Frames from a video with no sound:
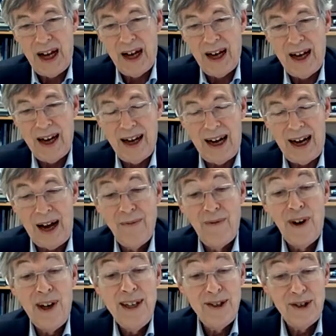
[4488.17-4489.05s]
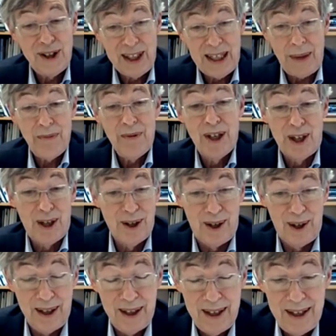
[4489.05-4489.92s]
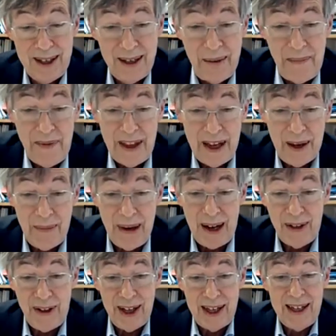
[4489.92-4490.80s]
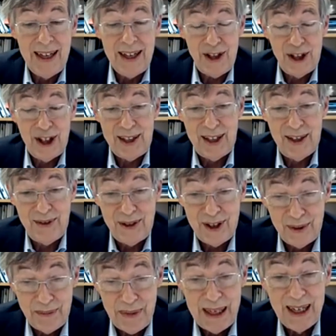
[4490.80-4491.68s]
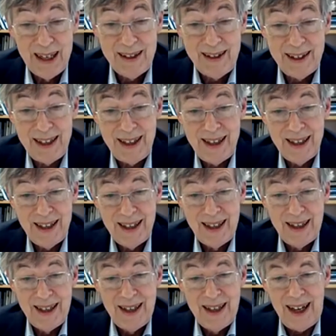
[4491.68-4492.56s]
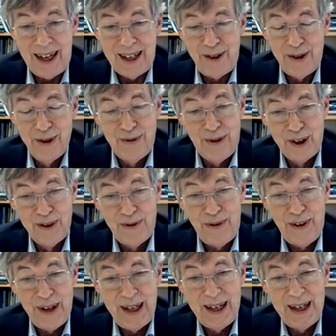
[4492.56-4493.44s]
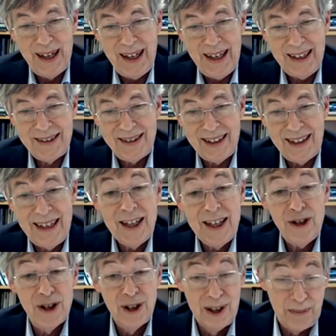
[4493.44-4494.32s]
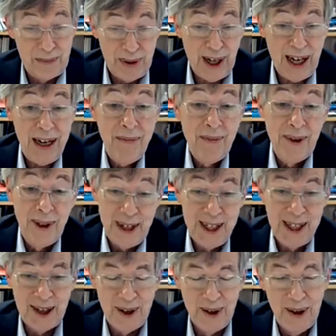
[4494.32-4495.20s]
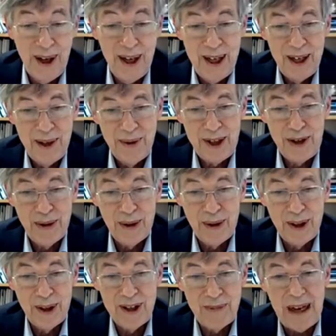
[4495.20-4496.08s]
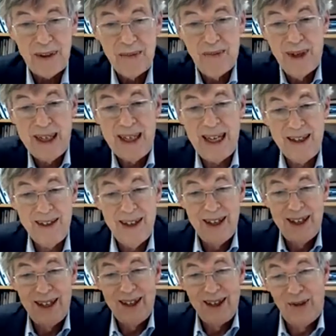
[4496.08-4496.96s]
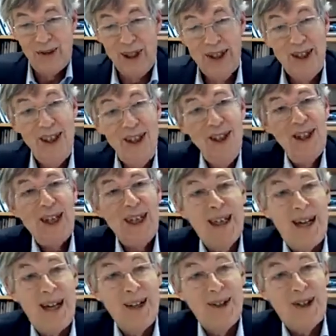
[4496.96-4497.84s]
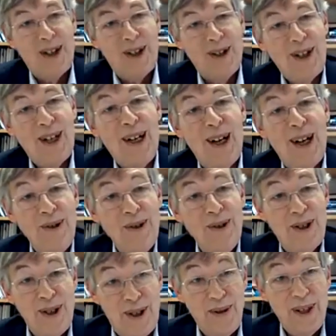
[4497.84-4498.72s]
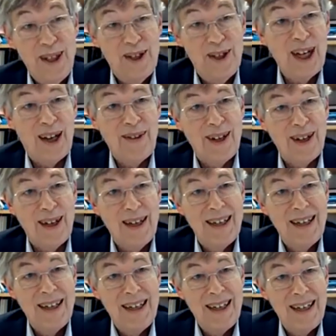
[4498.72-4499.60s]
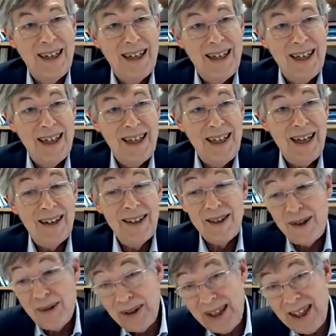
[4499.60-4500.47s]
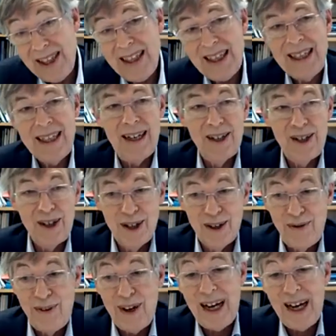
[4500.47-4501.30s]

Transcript: I'm very skeptical about the initiative's ability to fulfill its initial primary goal, which was about bringing strategic cultures closer to each other. Now, the strategic culture of